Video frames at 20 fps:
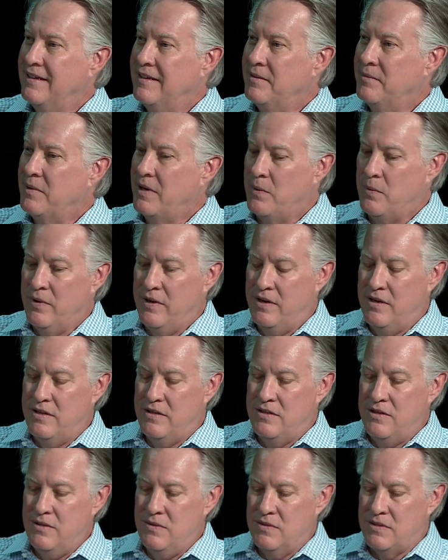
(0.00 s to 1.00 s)
What I wanted to
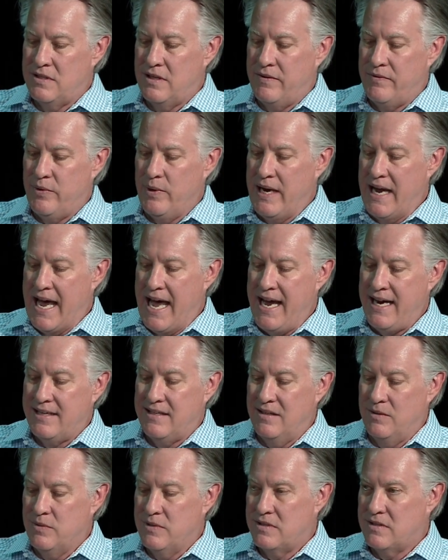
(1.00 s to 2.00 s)
do instead of
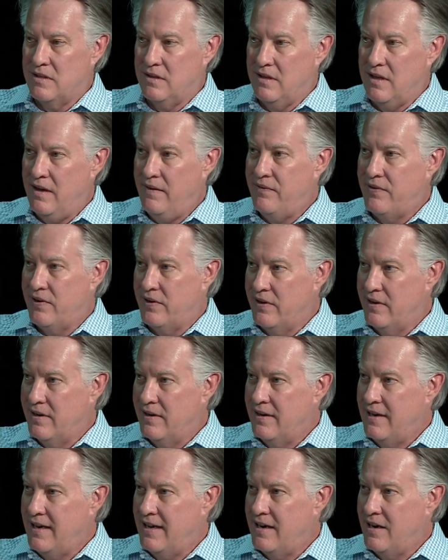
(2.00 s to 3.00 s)
reacting was to love
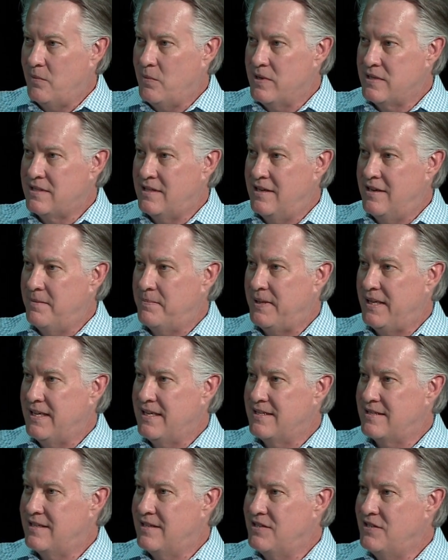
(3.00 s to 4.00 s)
her, and I wasn't in a
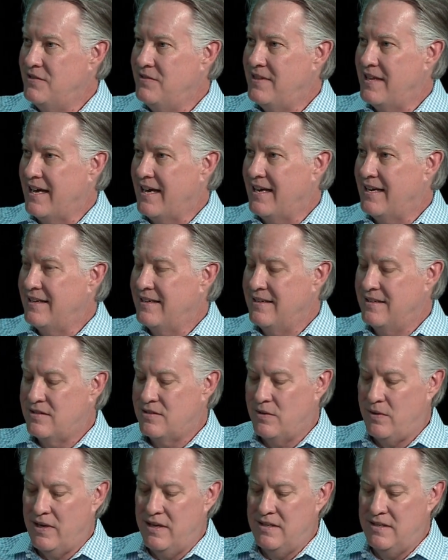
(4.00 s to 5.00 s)
place to do that.
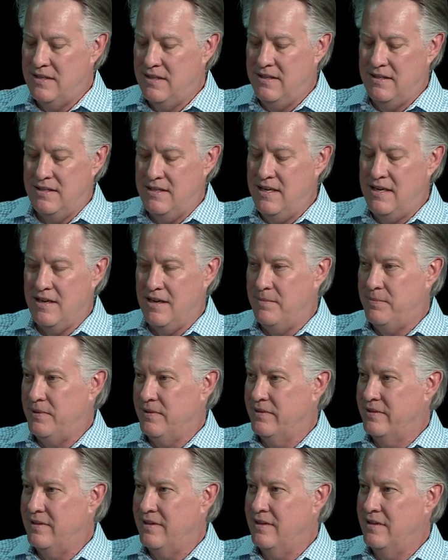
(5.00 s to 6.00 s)
So I
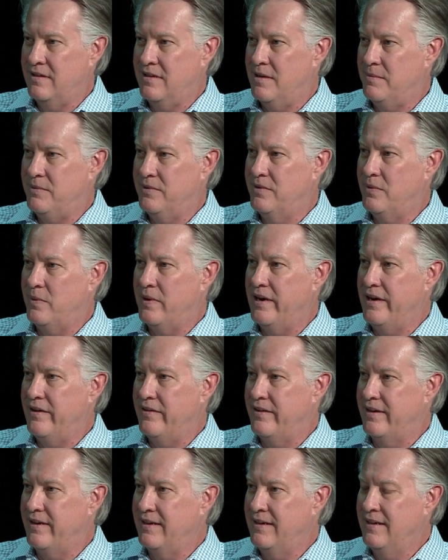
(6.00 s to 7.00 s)
uncoupled the
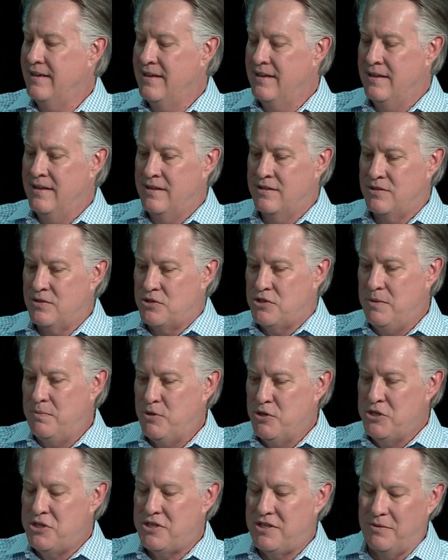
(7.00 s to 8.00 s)
wiring, so she
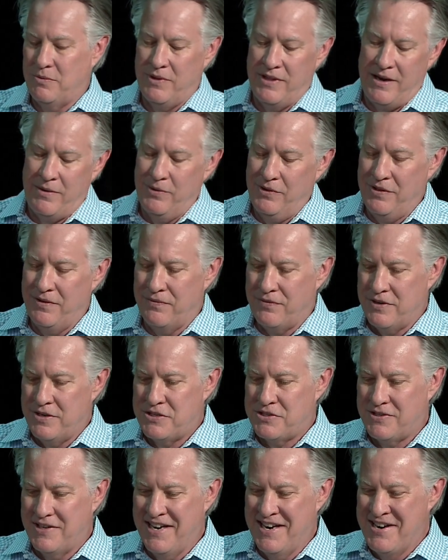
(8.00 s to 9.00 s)
pushed it. Well, that really
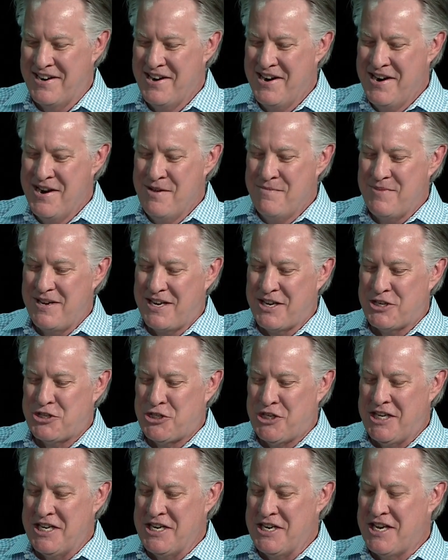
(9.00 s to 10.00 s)
frustrated because she
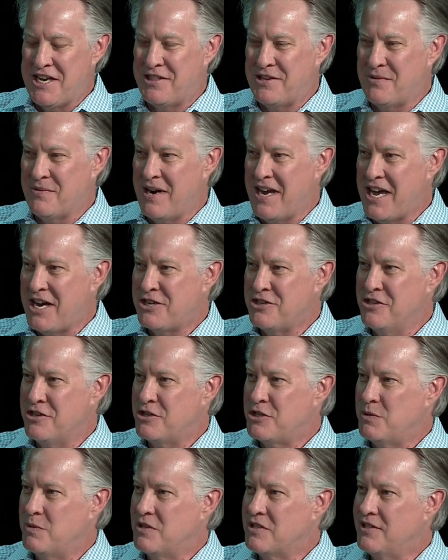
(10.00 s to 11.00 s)
didn't get the reaction that
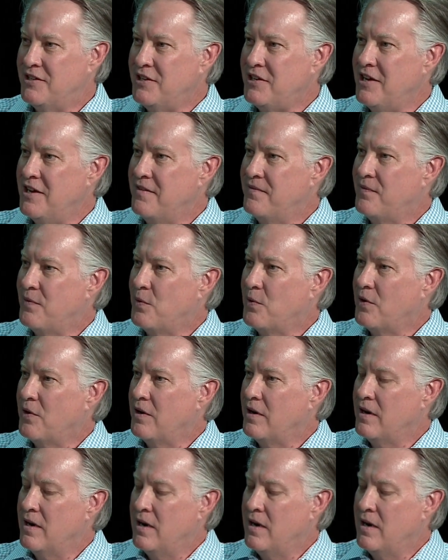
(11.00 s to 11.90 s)
she was looking for.